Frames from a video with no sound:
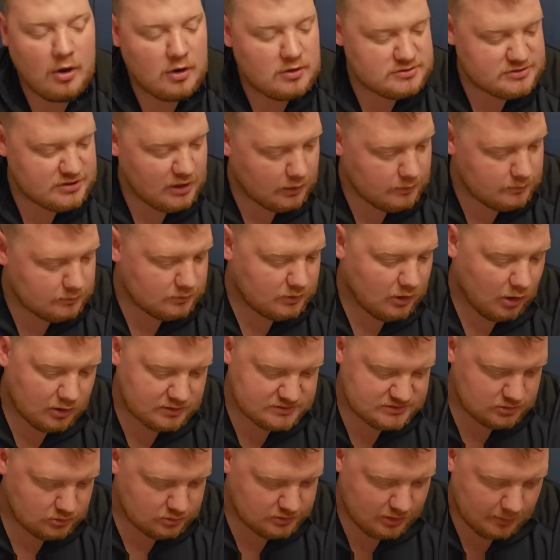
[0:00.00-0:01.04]
So,
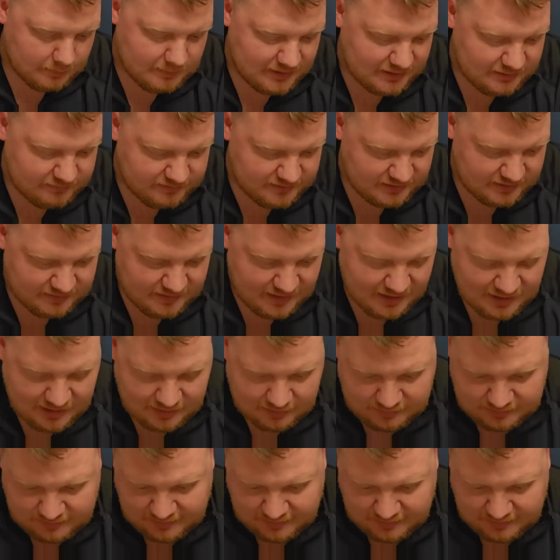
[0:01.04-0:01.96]
guys, look, I'm leaving it there.